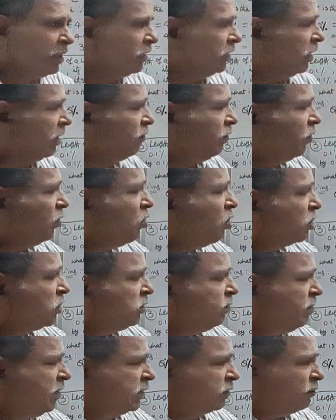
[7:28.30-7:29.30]
Then we
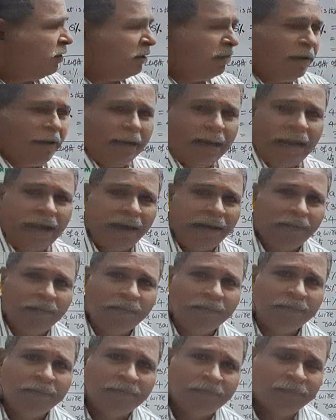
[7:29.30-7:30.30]
got b square by a.
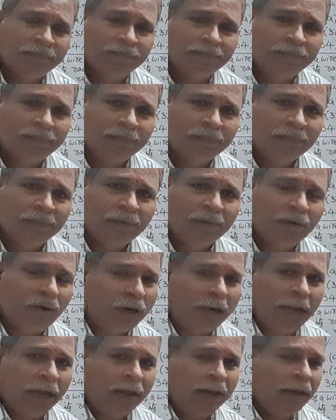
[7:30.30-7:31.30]

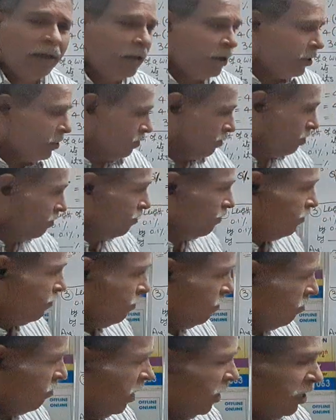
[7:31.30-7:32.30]
Okay,
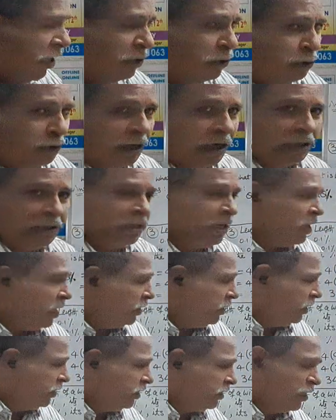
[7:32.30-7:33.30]
my dear students,
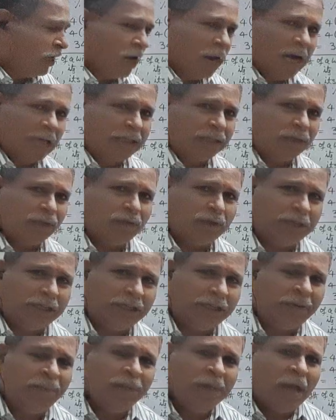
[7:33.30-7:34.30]
this is the last
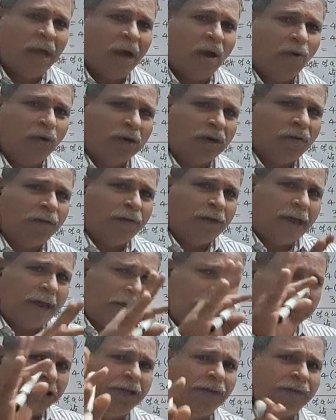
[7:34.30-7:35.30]
question. Out of
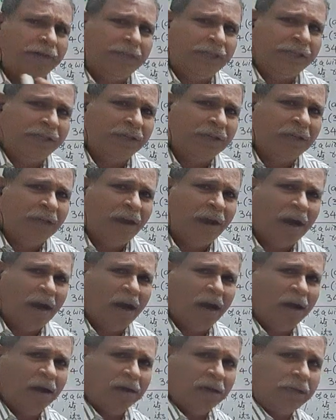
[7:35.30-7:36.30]
10 shifts,
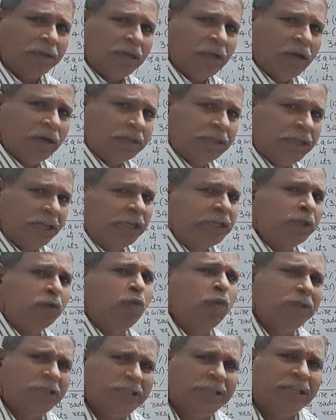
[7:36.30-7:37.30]
6
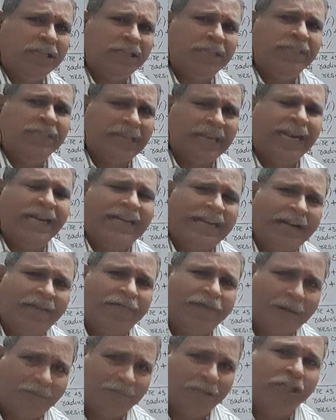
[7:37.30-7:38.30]
questions selected
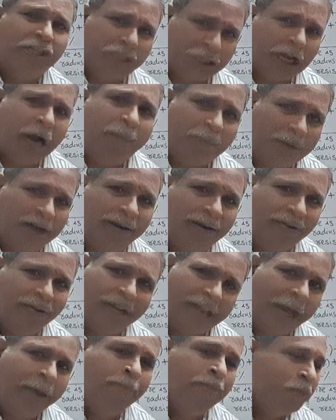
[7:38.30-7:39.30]
from this chapter.
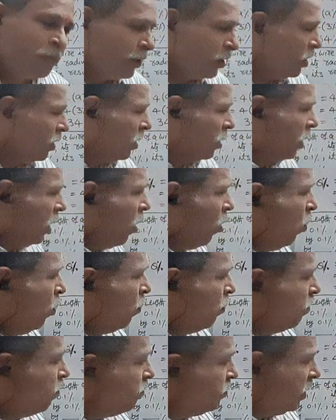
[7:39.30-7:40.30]
Okay,
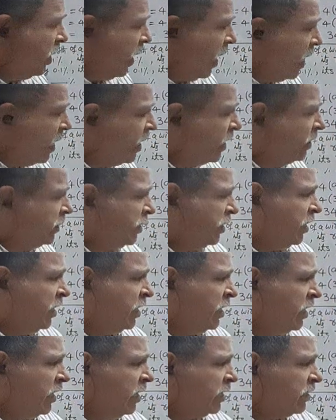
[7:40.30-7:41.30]
now
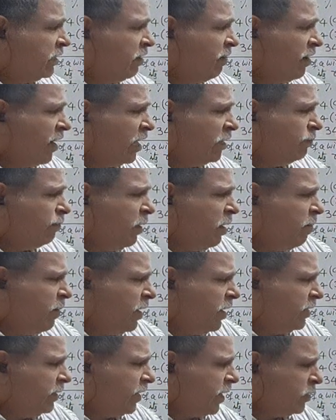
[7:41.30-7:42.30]
energy is given as b
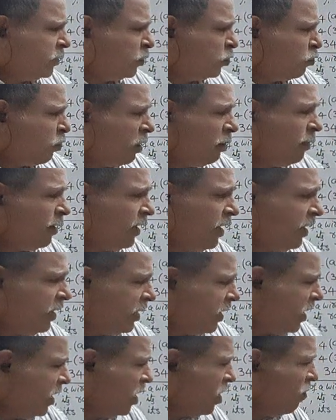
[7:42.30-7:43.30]
minus x square by
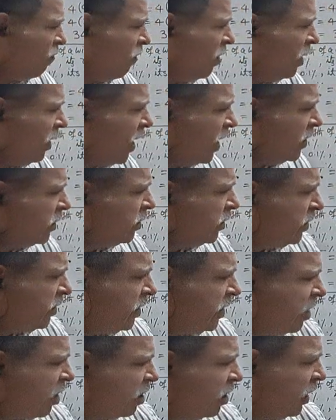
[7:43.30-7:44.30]
at, where x,
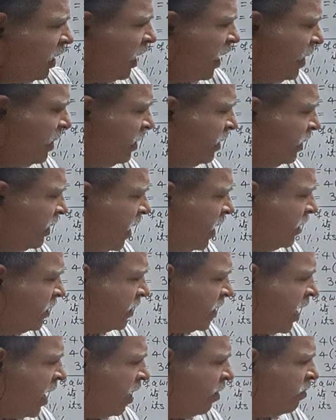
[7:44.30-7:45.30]
t are length
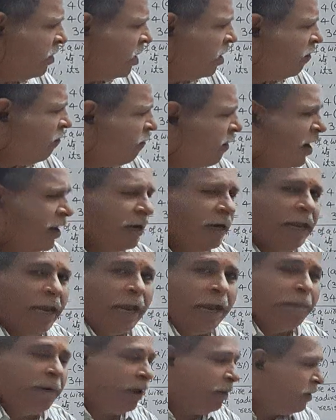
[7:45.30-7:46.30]
and time. Find
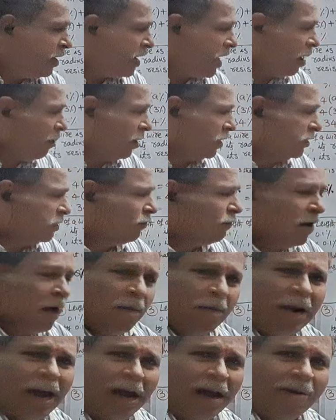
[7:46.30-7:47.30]
a by b dimensional
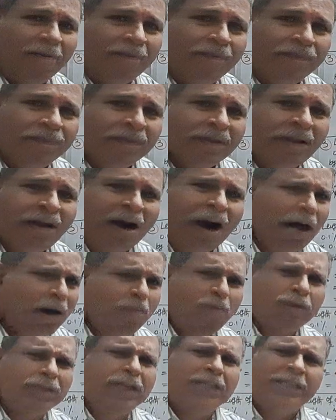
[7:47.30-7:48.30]
formula.
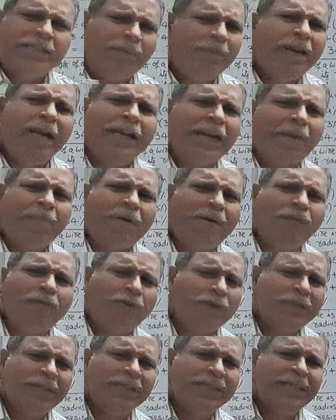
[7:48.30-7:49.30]
Almost a similar type of
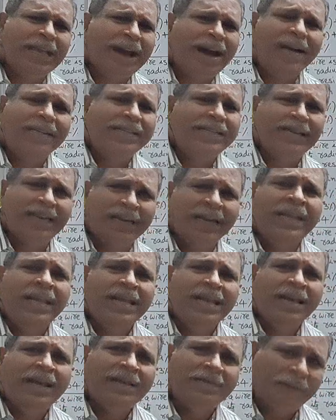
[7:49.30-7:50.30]
questions they asked in
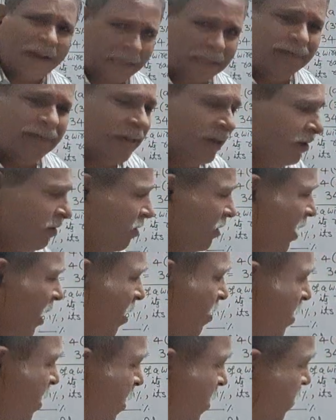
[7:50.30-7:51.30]
phase 1.
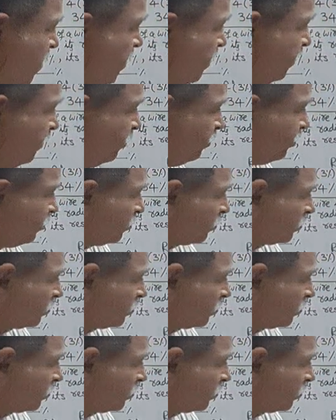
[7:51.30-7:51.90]
Okay.